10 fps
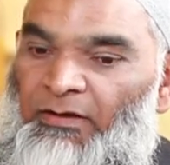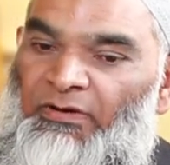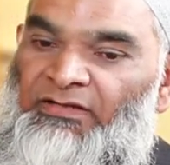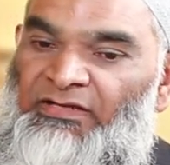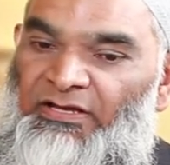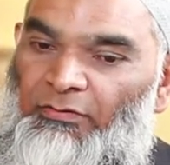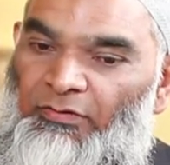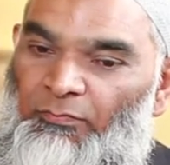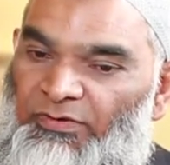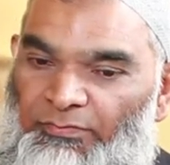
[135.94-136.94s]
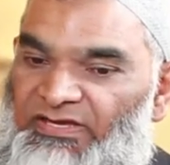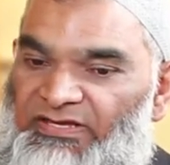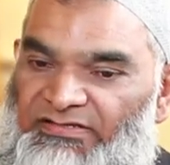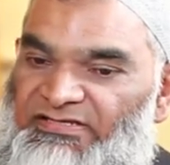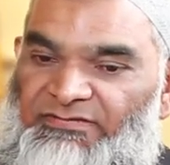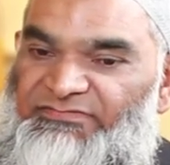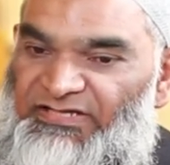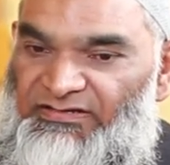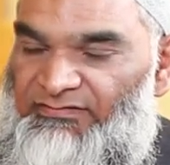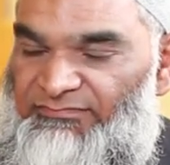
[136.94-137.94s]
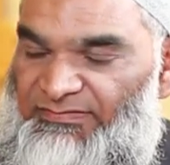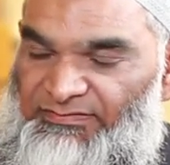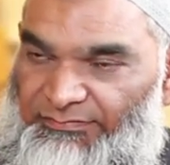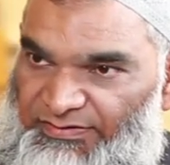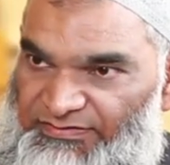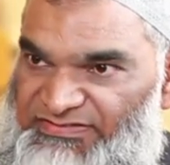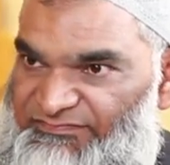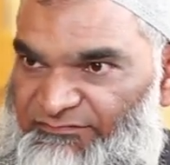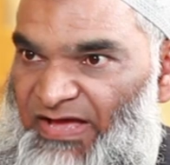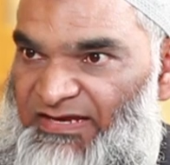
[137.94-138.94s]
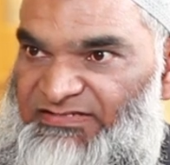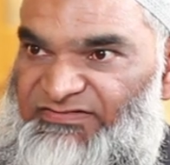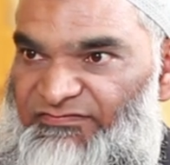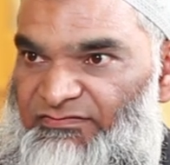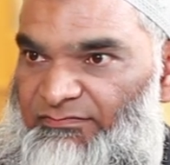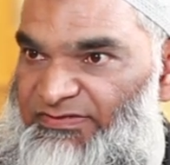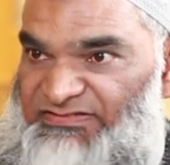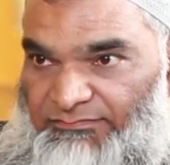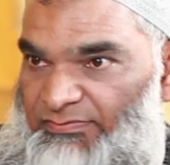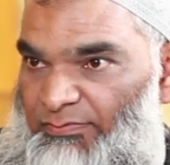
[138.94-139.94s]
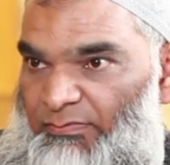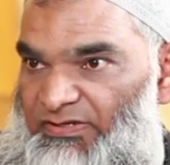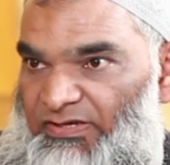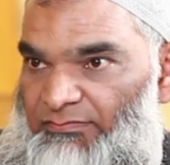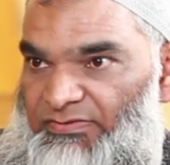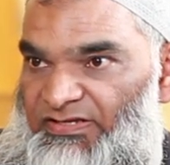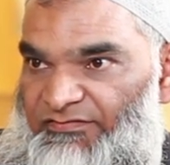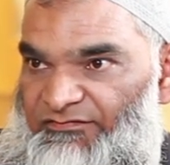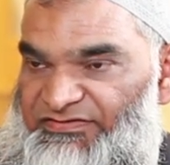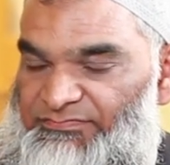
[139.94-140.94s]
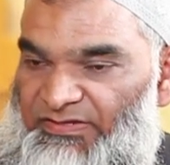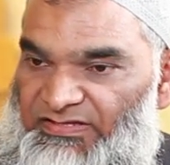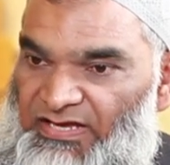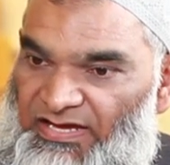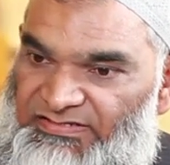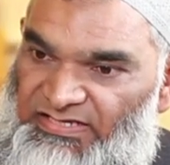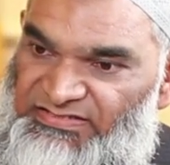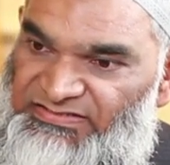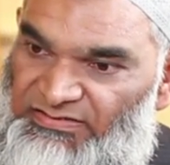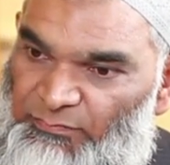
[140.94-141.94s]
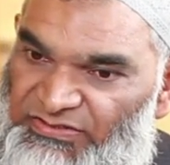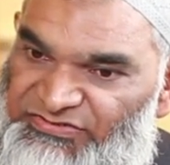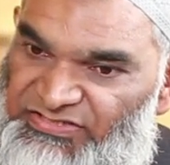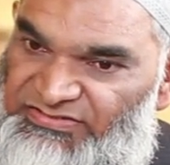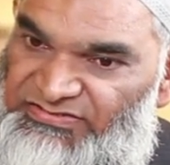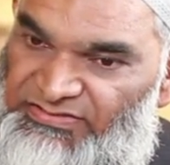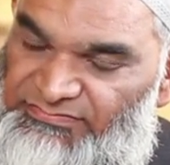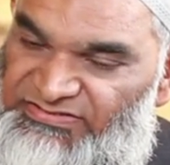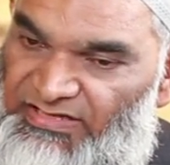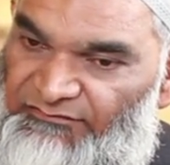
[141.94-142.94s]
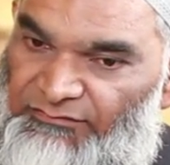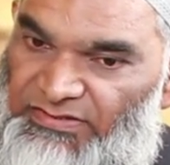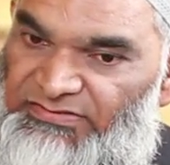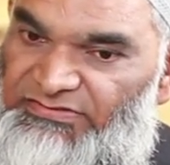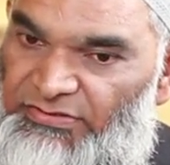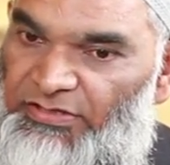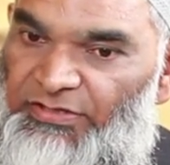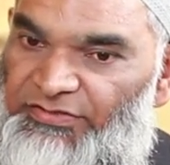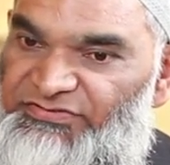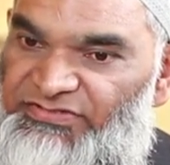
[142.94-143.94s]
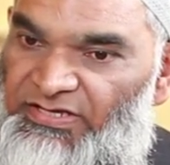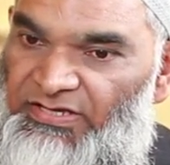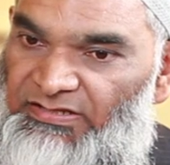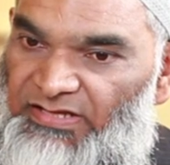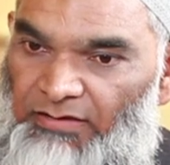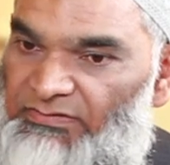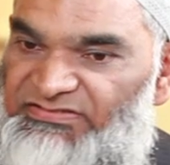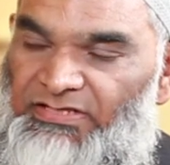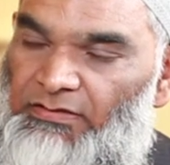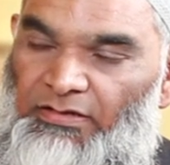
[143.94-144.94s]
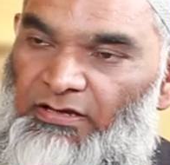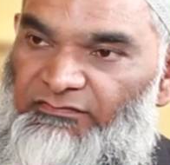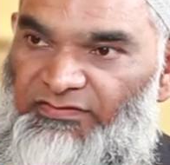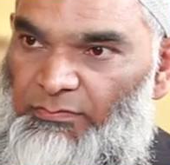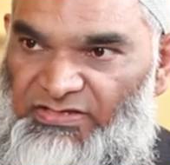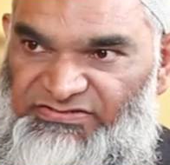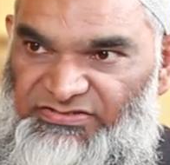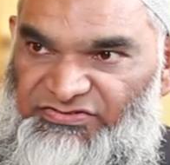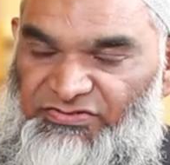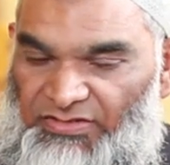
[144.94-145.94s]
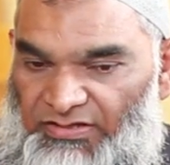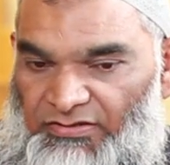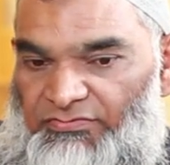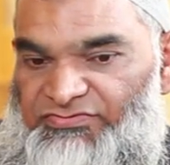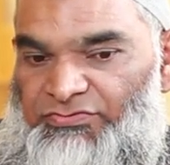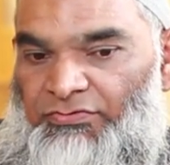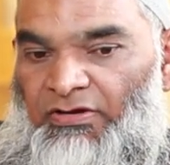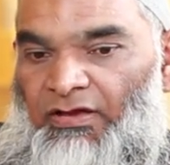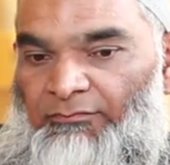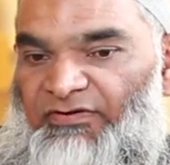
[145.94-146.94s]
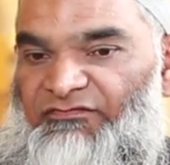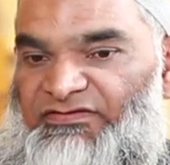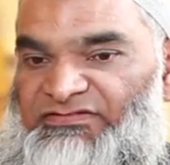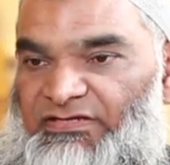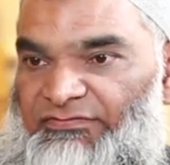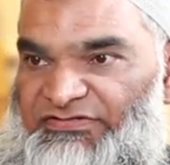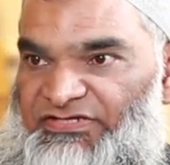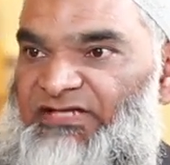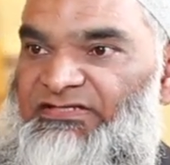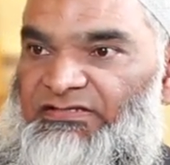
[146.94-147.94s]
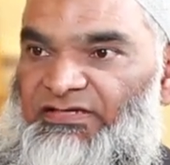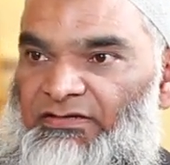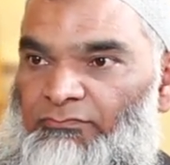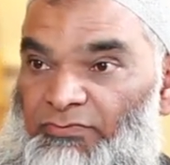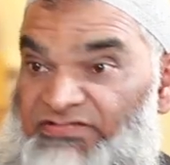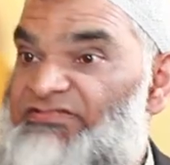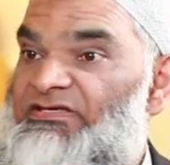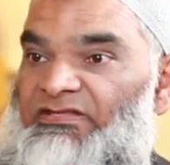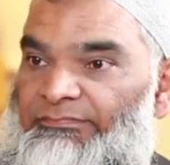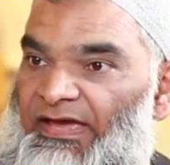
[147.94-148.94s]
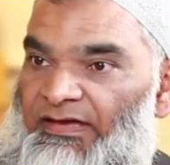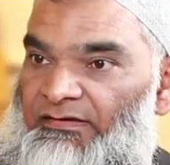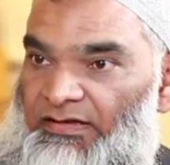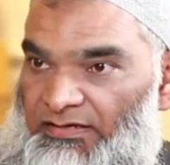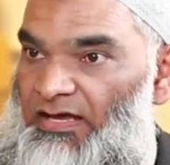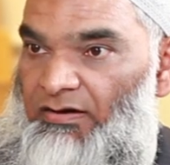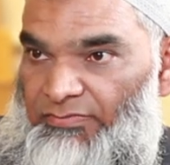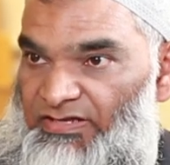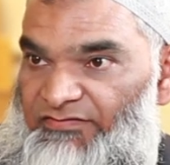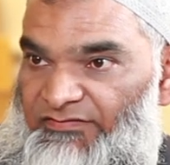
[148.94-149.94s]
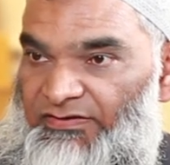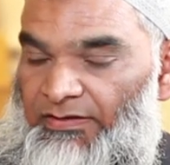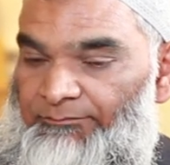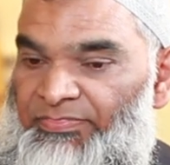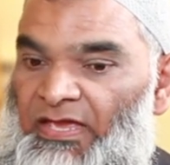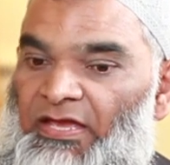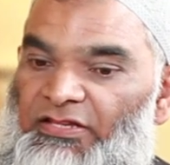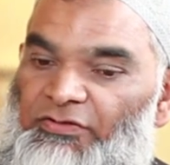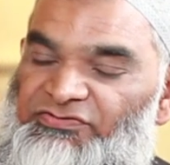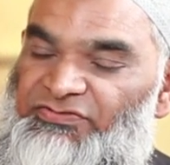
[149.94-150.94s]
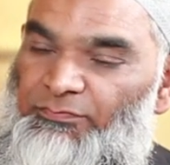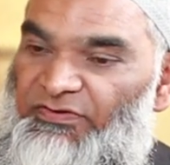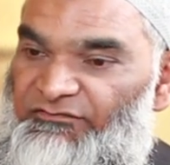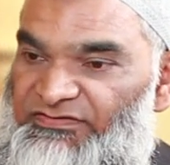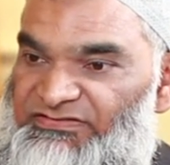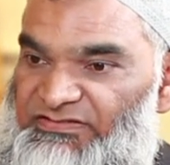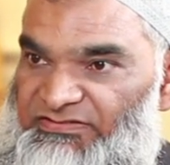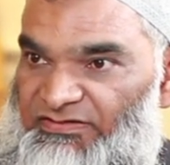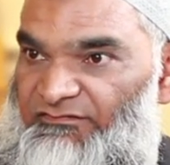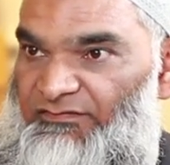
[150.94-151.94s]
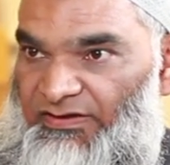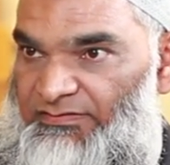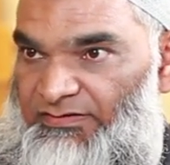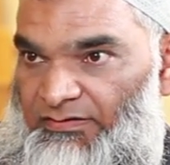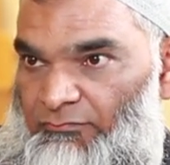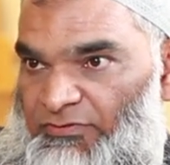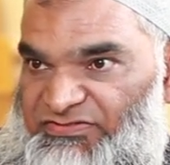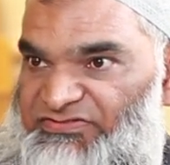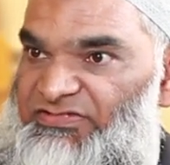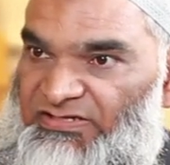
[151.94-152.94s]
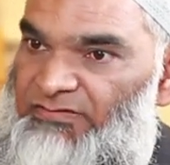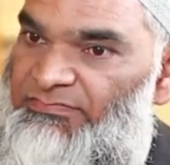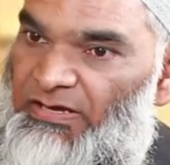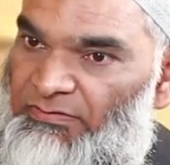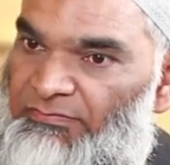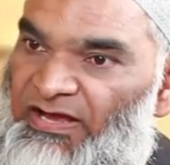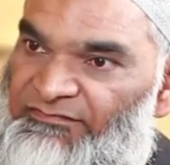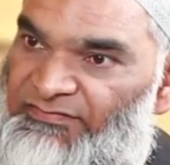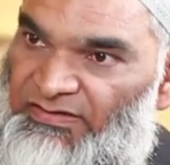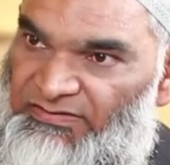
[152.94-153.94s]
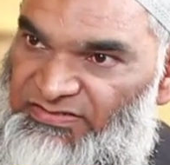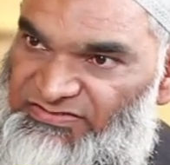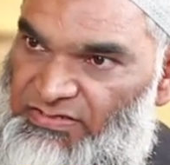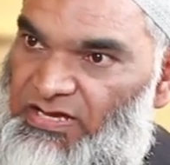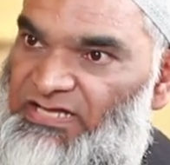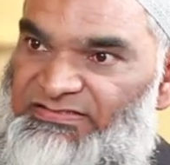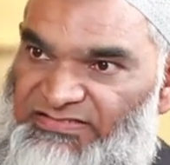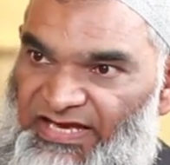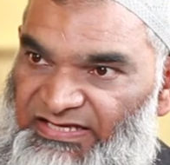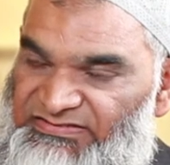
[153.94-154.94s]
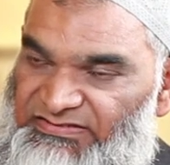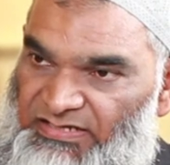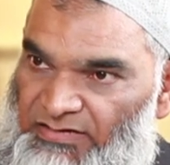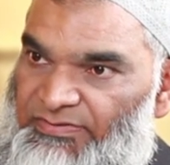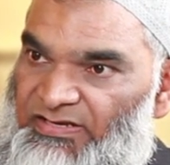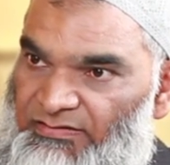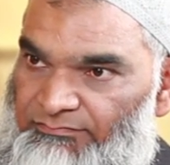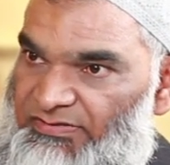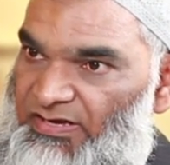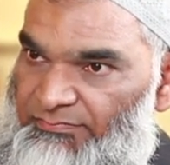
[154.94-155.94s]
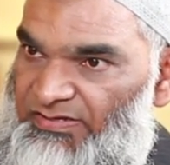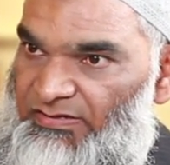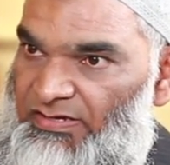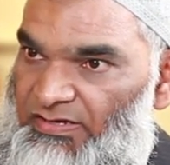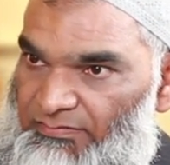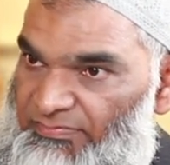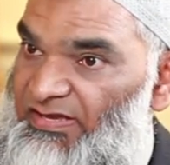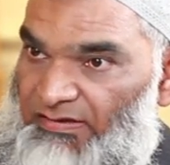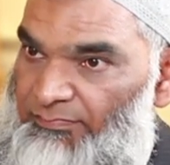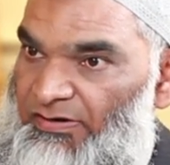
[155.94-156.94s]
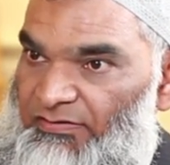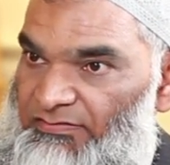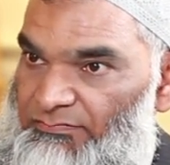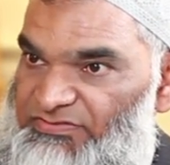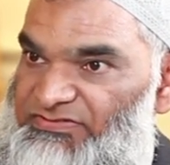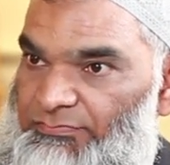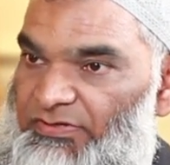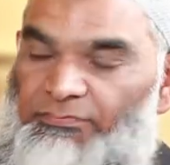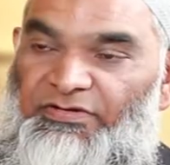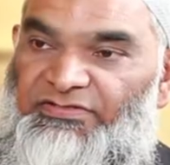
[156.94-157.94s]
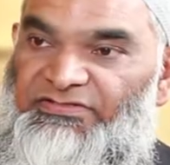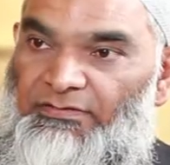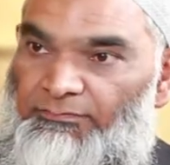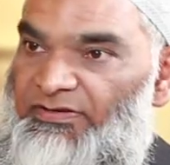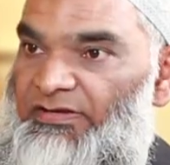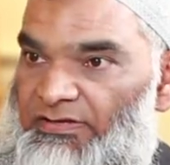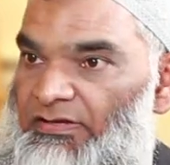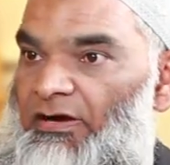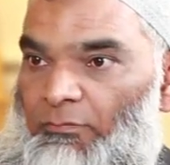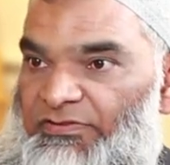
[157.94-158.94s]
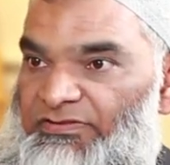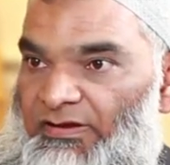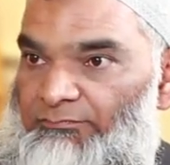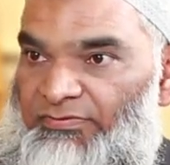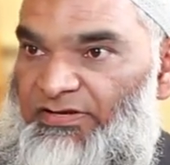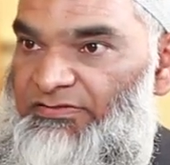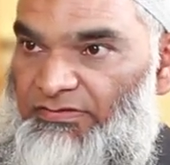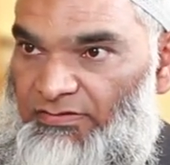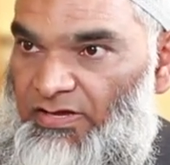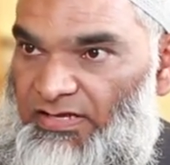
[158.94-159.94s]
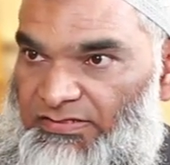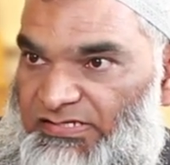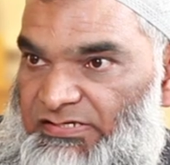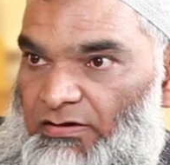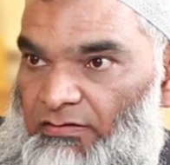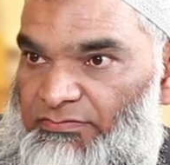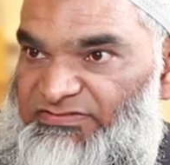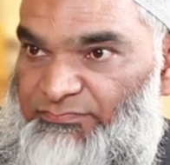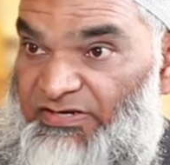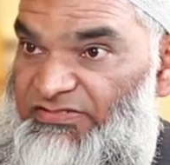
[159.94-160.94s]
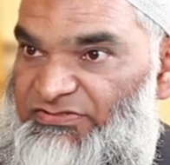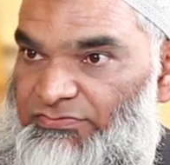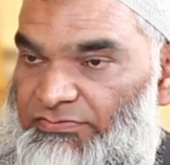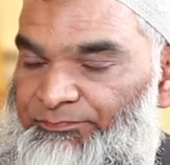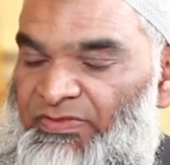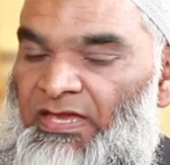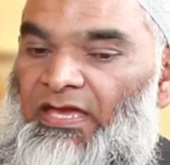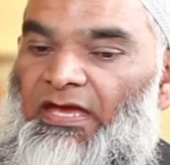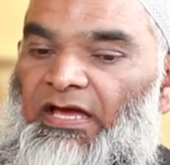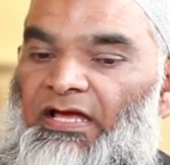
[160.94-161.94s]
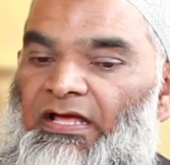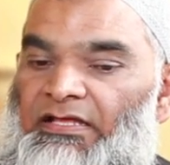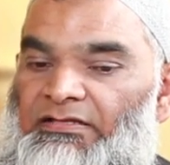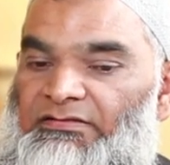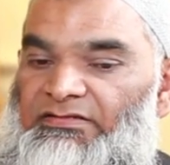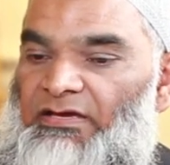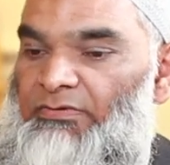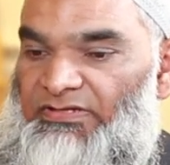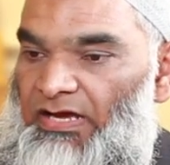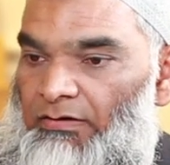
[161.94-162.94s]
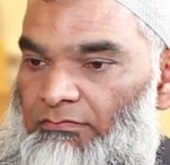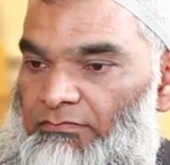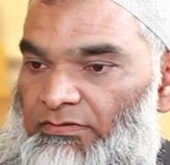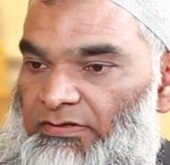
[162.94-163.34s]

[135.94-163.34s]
Well, we can keep telling people about this balanced view, but some people will not believe us. But the idea is that when Jesus himself returns, that will settle all of the questions, so that those who previously rejected him will see the man and now believe in him. Those who previously deified him will see him now arriving in this context, coming and becoming, being a part of the Muslim community and praying along with them, praying to the God that he always prayed to. They will now